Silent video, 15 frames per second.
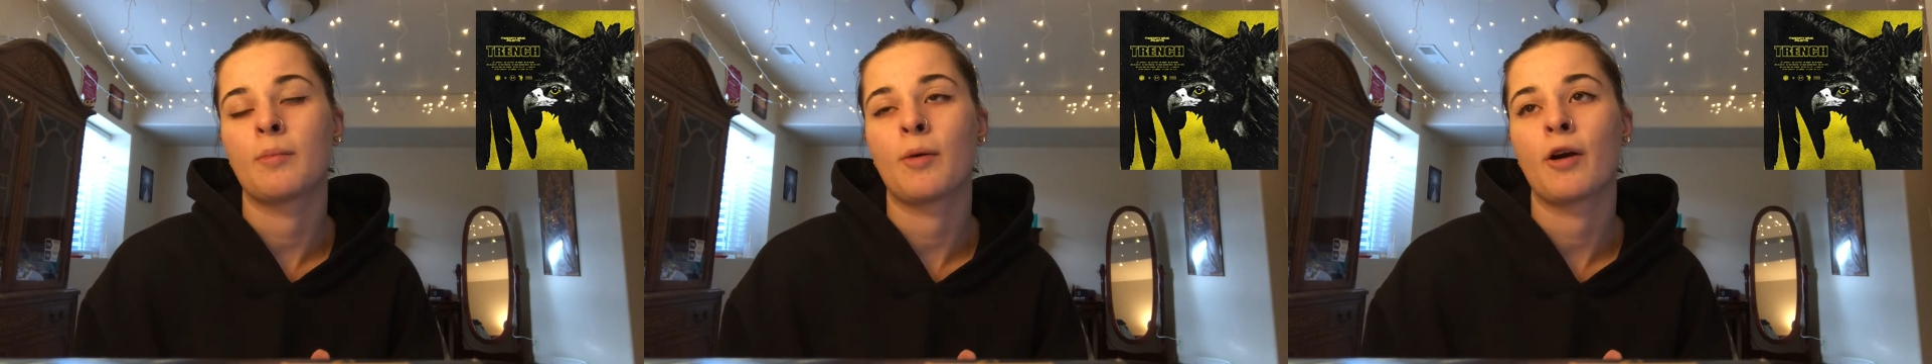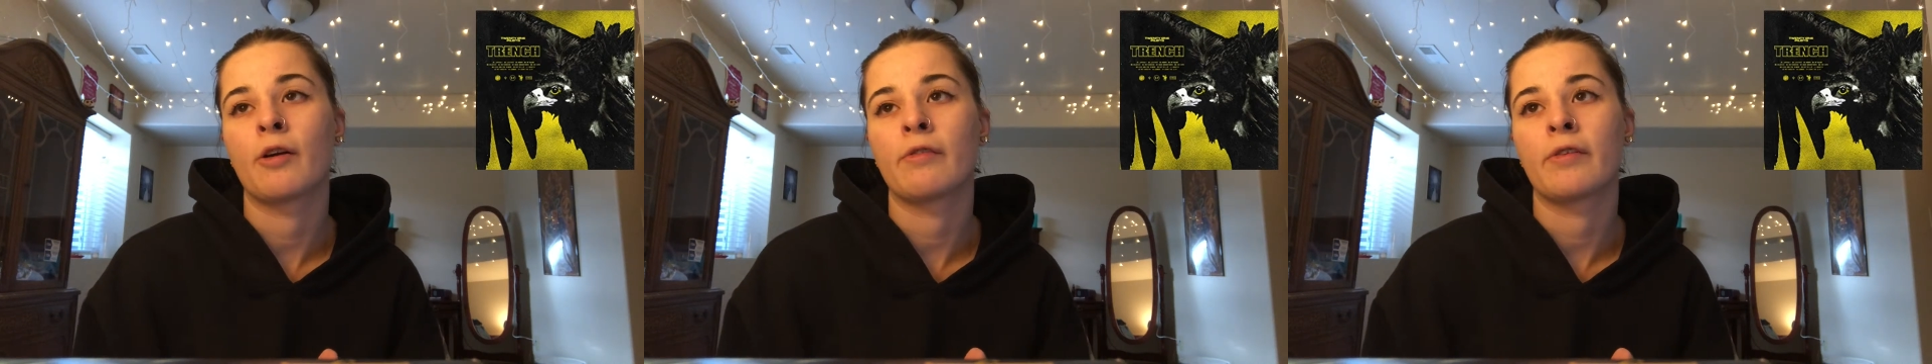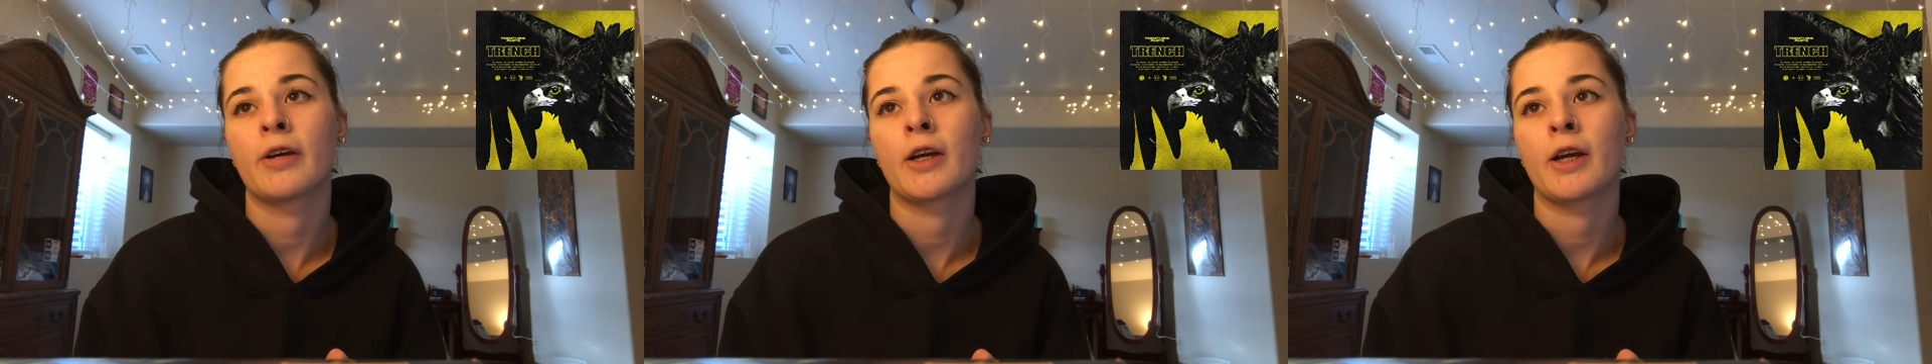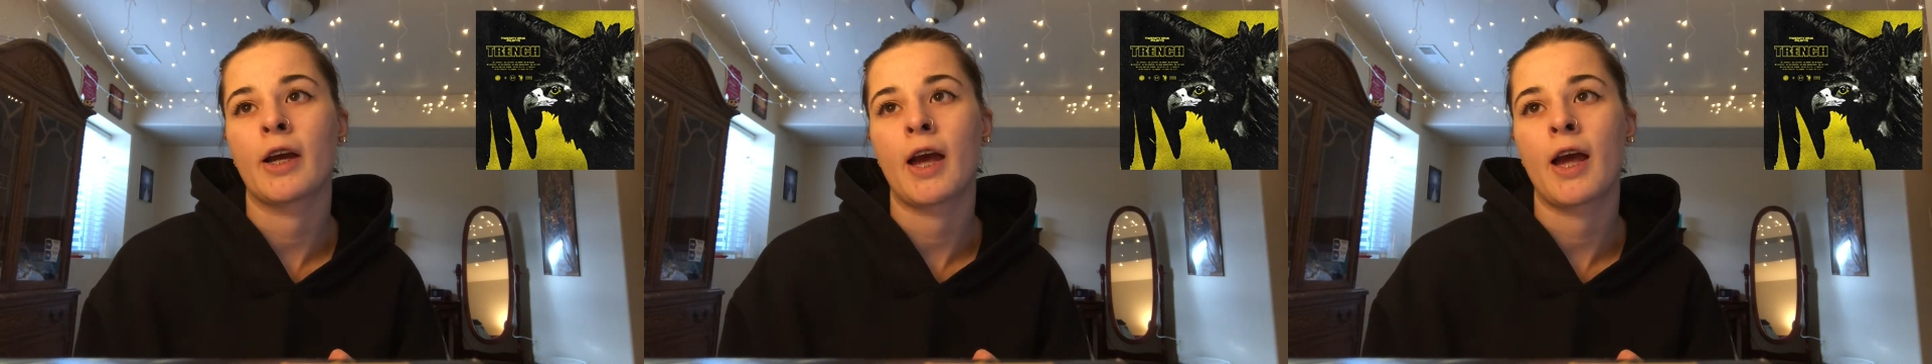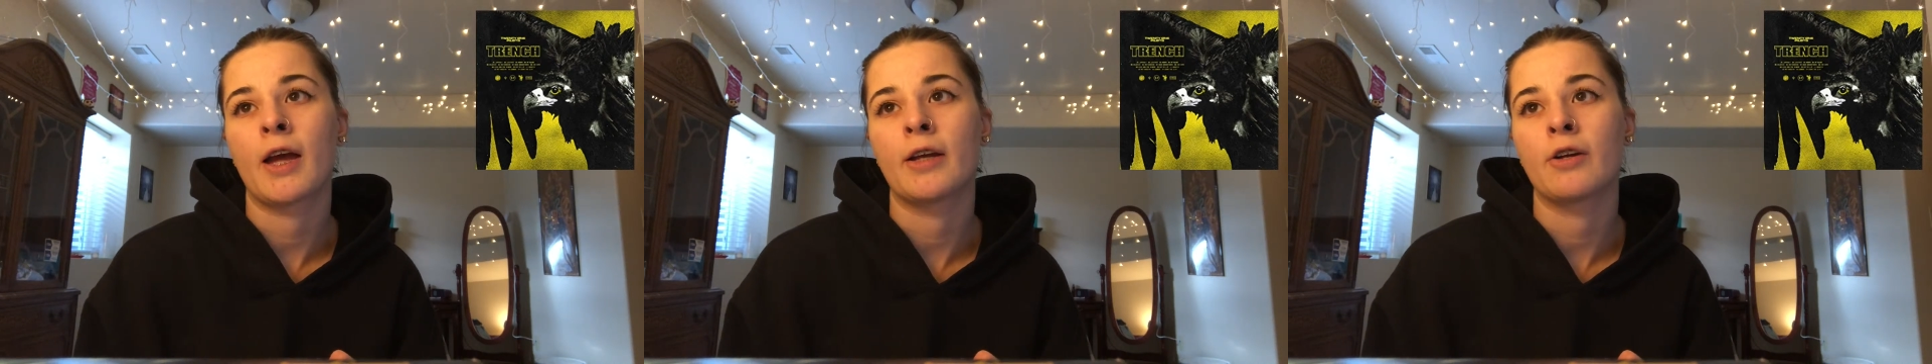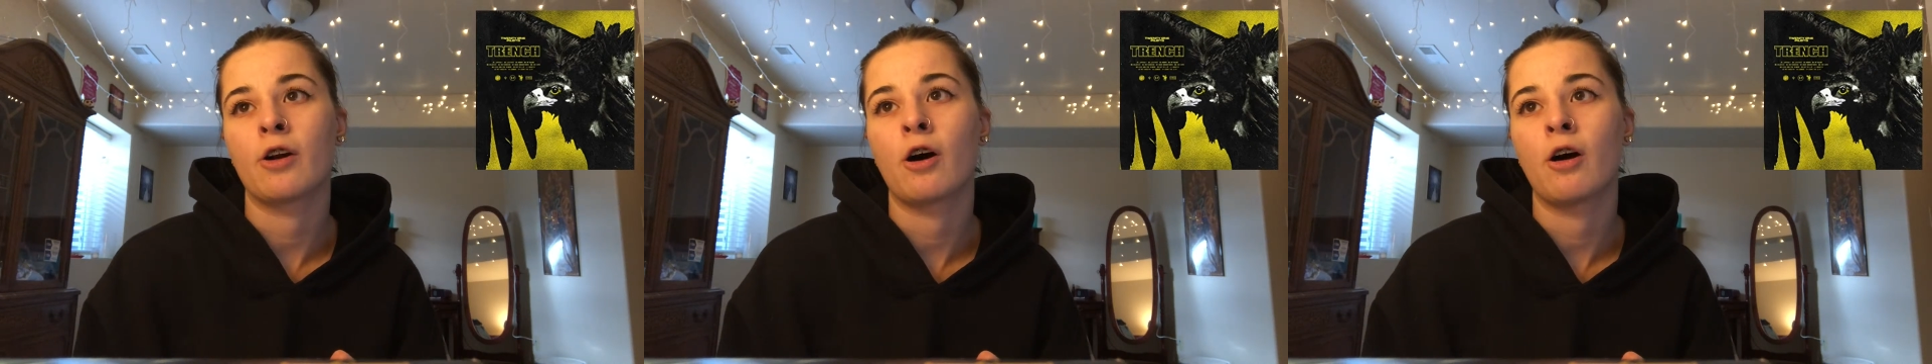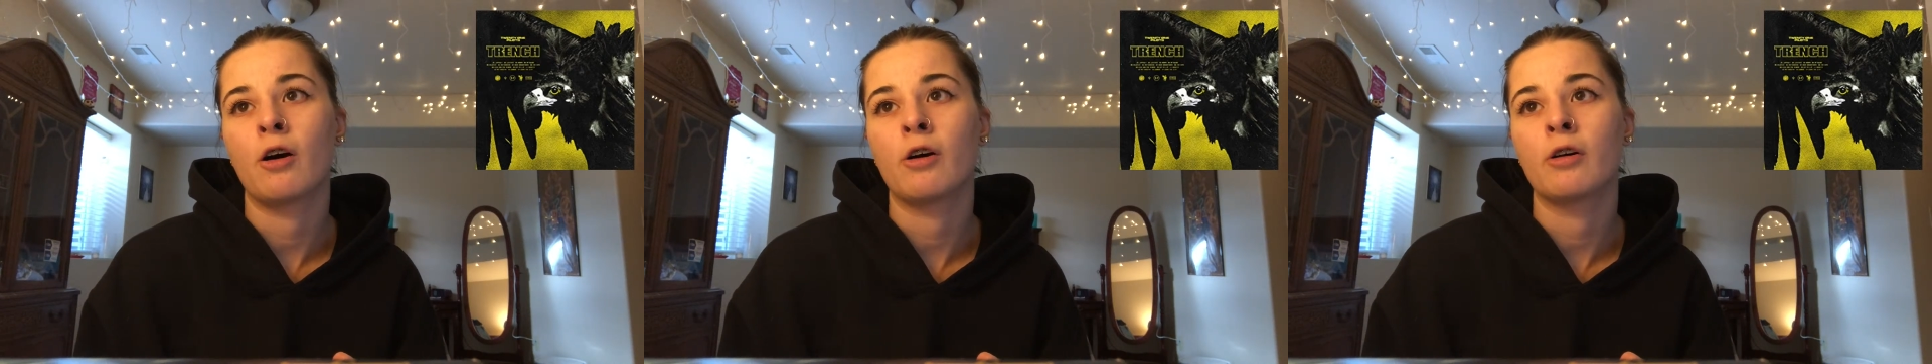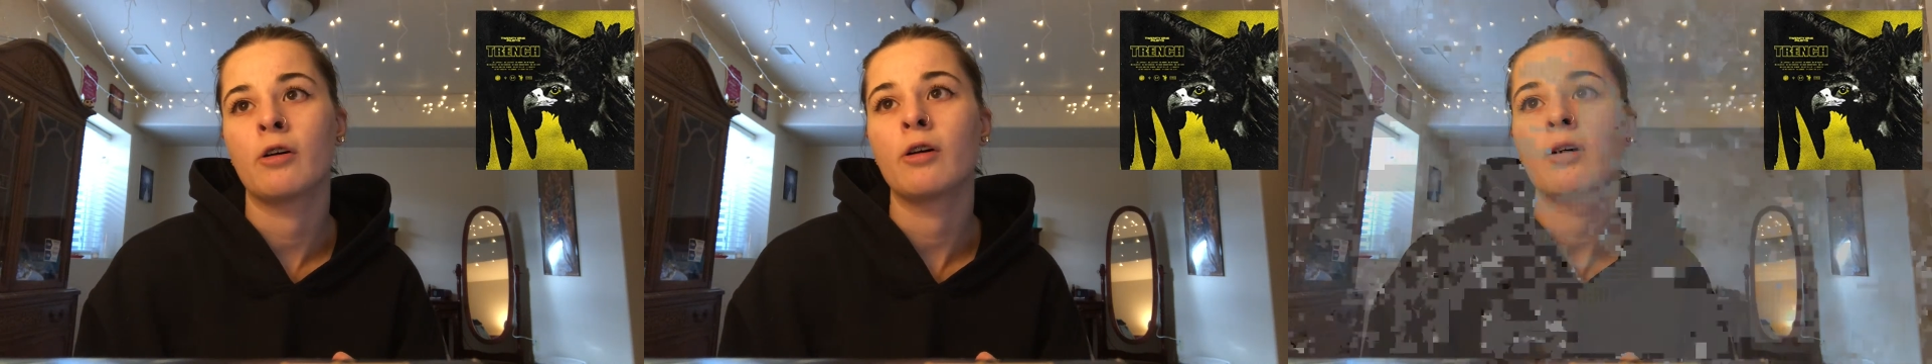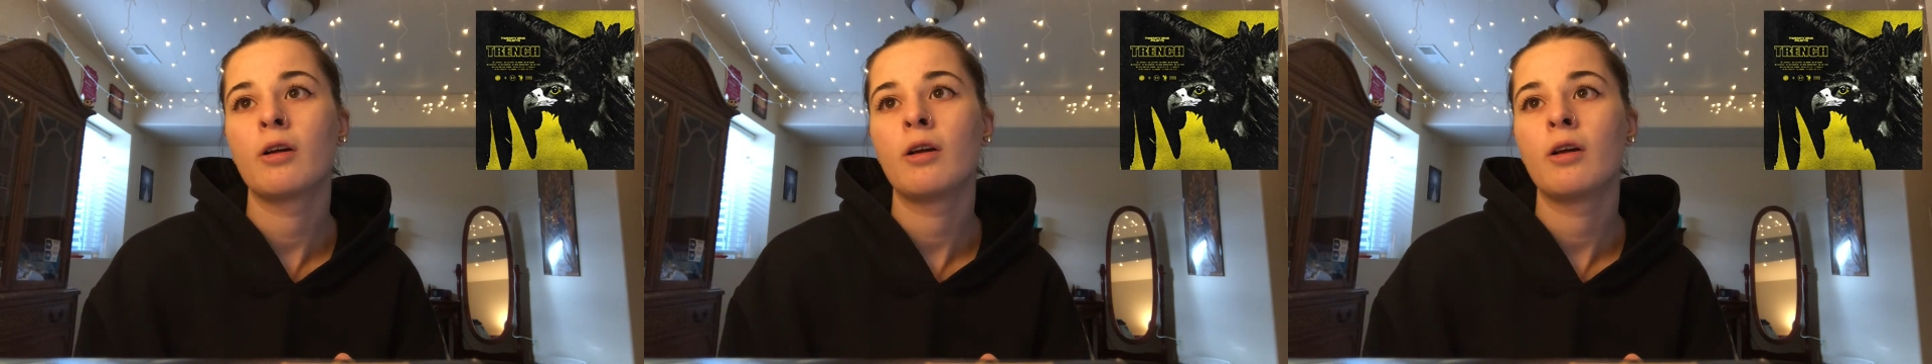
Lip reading: perfect end all